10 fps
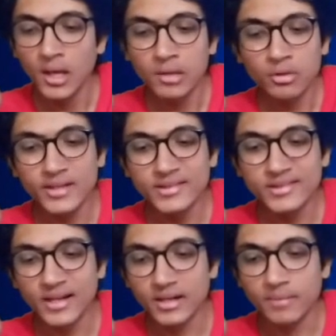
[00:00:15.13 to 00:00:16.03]
So let's start.
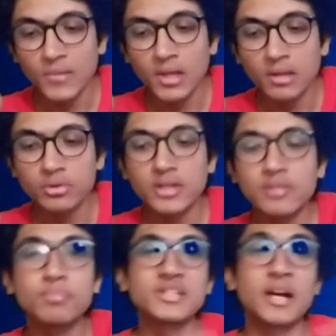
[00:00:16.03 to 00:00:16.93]
So this
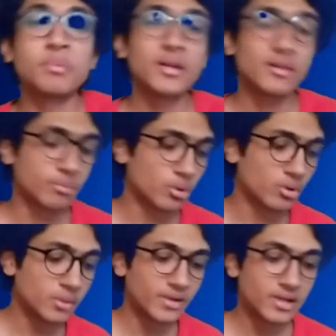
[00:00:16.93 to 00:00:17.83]
chapter is
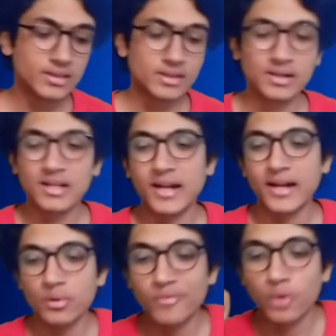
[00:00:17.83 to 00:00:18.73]
approximately 39
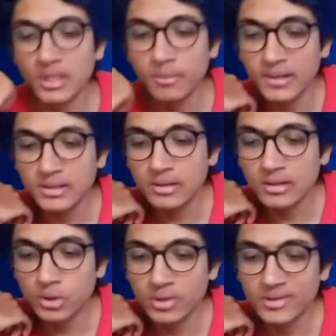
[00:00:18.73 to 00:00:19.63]
to 40 pages in
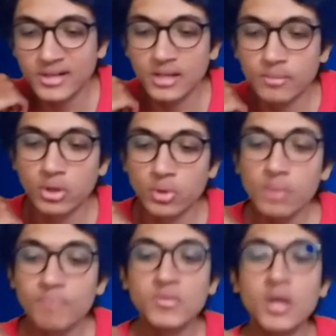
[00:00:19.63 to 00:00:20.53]
your study module.
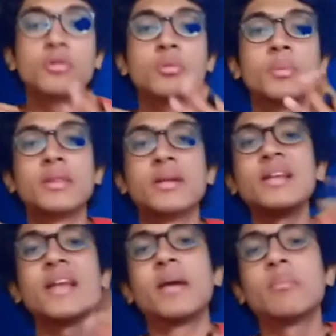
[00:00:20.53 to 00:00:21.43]
Basically,
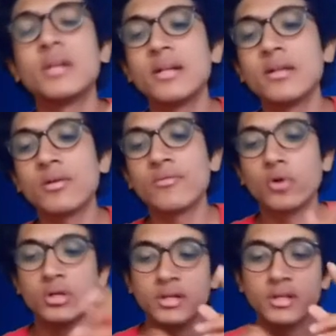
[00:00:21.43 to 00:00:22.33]
liabilities of
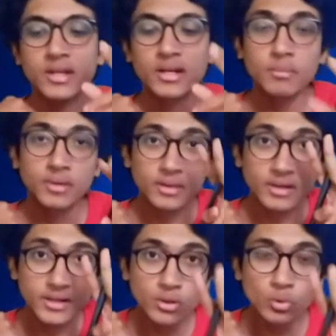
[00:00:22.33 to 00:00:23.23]
auditor, there are
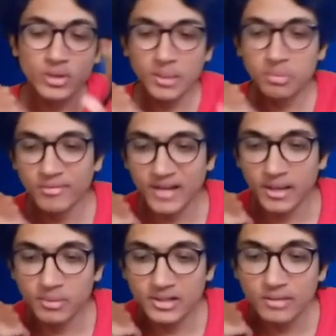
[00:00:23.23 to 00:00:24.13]
basically two types of
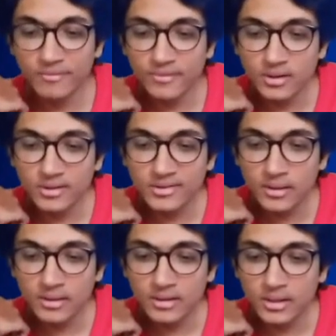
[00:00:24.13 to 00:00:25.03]
liabilities. First is
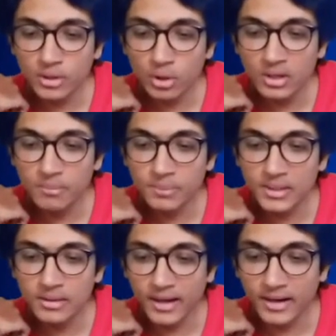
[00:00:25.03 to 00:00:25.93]
under your
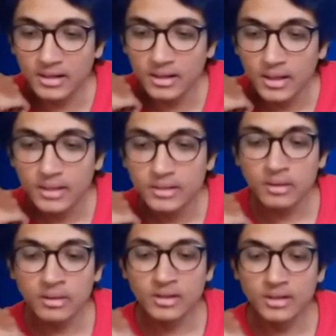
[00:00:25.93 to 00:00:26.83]
Companies Act. This
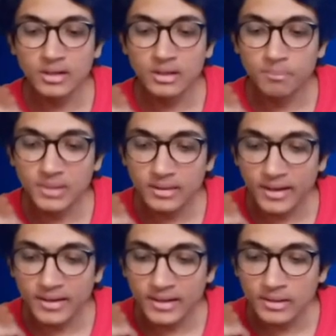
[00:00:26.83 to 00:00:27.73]
is under Companies
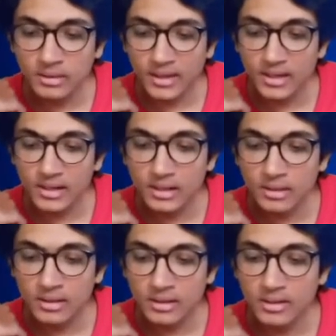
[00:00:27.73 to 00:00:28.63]
Act, and second is
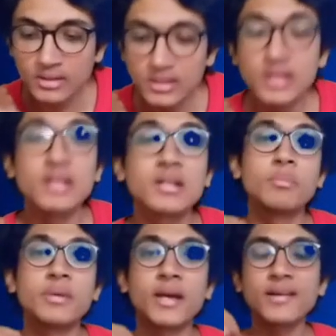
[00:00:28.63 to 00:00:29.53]
under the Income
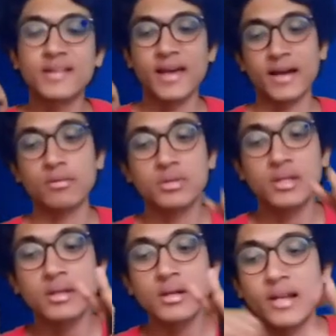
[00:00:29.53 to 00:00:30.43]
Tax Act. So these
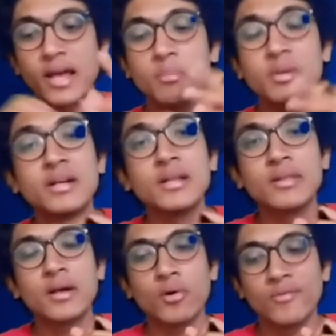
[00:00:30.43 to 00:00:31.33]
are liabilities
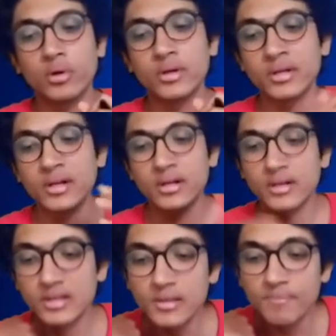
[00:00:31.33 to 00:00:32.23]
of auditor under
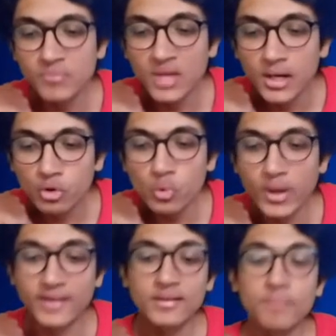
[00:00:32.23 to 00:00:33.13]
the two
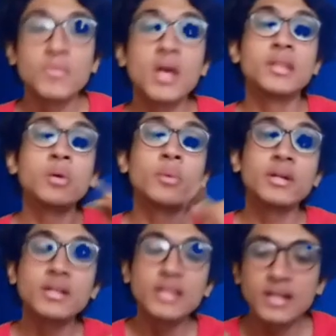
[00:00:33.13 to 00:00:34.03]
acts. Now
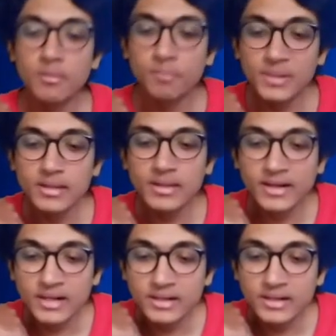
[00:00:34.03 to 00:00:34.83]
under the Companies Act,